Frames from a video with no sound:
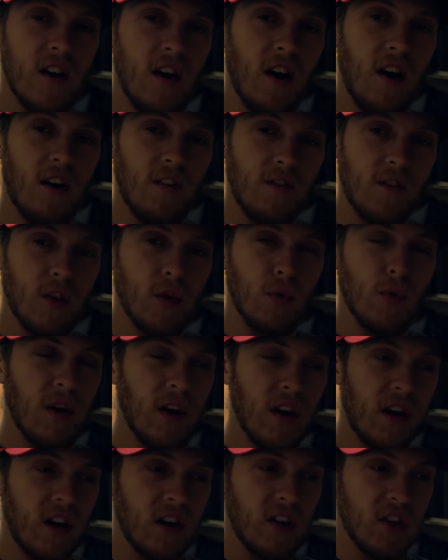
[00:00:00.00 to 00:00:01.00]
that after the
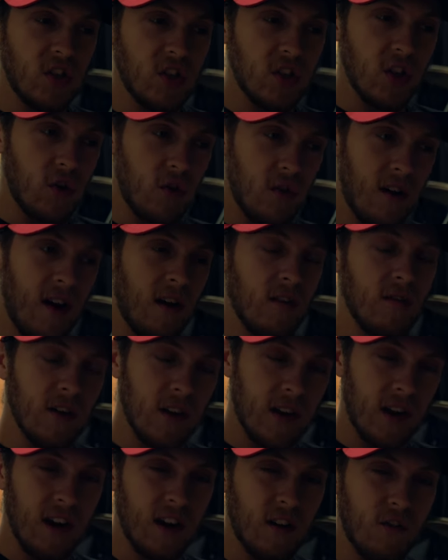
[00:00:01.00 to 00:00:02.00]
run, I kind of stood around
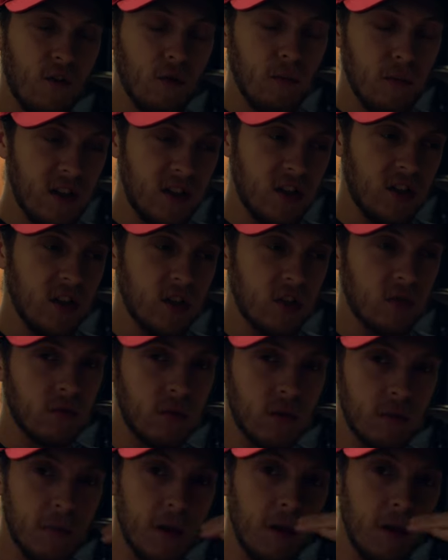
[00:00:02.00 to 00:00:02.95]
and I had a few messages from some